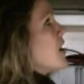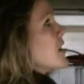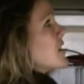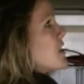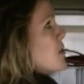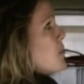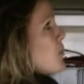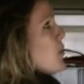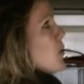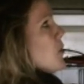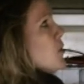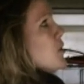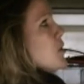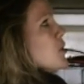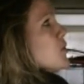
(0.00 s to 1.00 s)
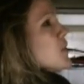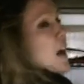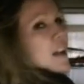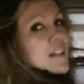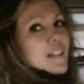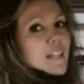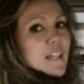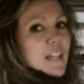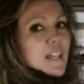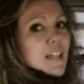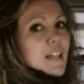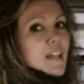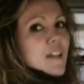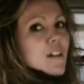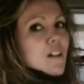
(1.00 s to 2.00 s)
Simple, you've got a
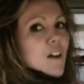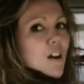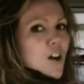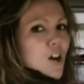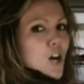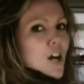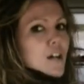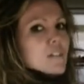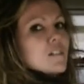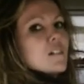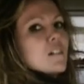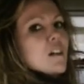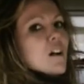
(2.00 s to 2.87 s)
key, on,